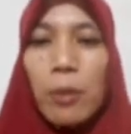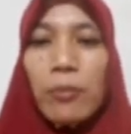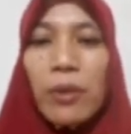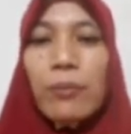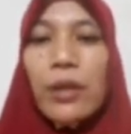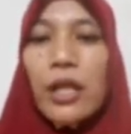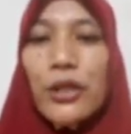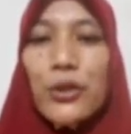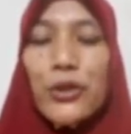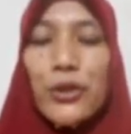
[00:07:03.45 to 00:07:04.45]
Maybe
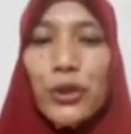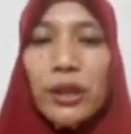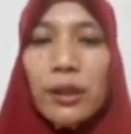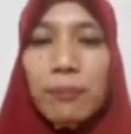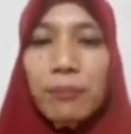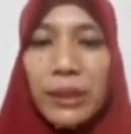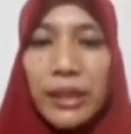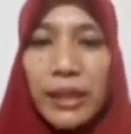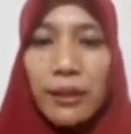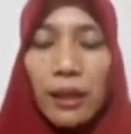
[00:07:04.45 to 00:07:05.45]
you should
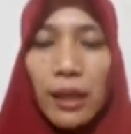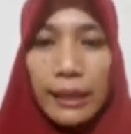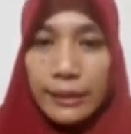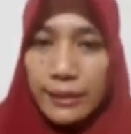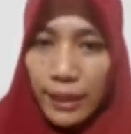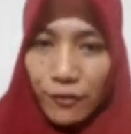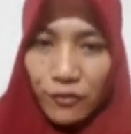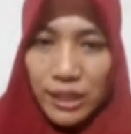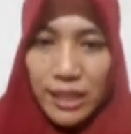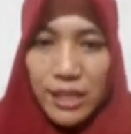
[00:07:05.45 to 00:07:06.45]
complete the
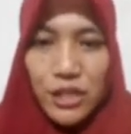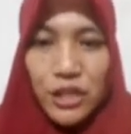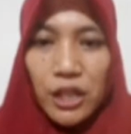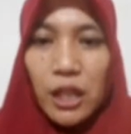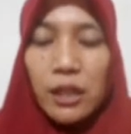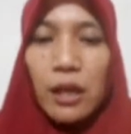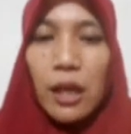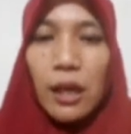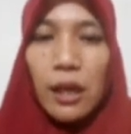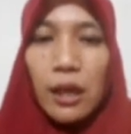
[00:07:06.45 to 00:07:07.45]
definition
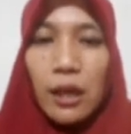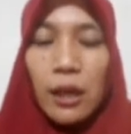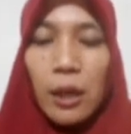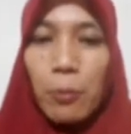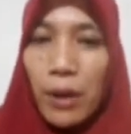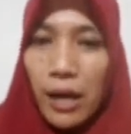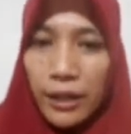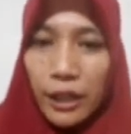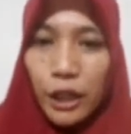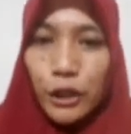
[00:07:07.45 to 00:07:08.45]

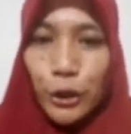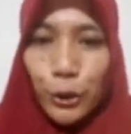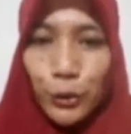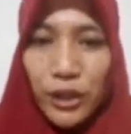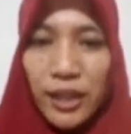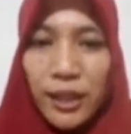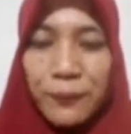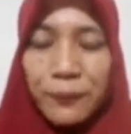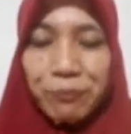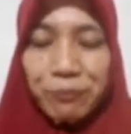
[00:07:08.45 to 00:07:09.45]
by including
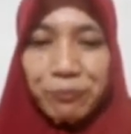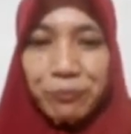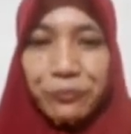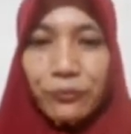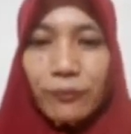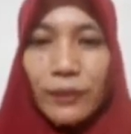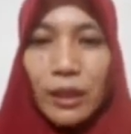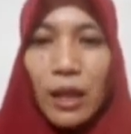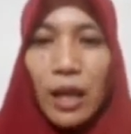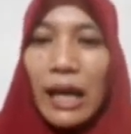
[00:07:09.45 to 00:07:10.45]

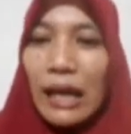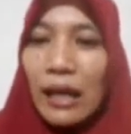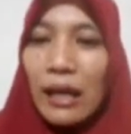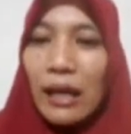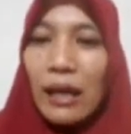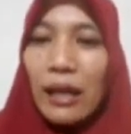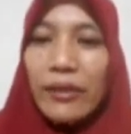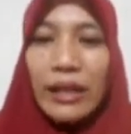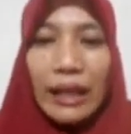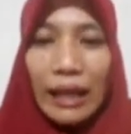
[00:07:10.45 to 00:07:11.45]

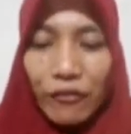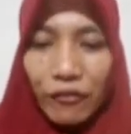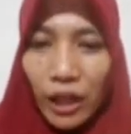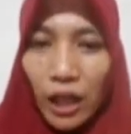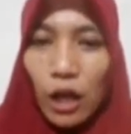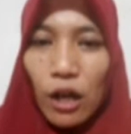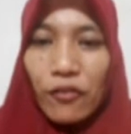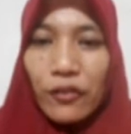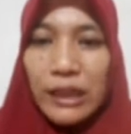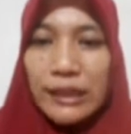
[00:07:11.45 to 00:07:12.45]
the level
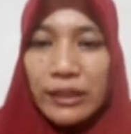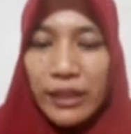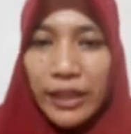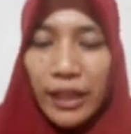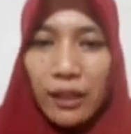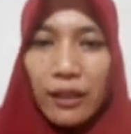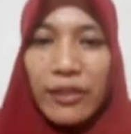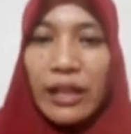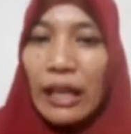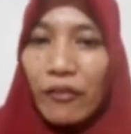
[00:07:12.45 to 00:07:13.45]
of a drink,
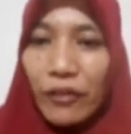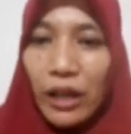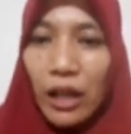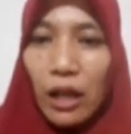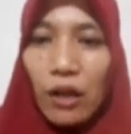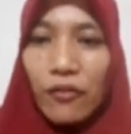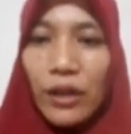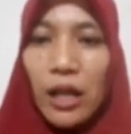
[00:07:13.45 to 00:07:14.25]
the level of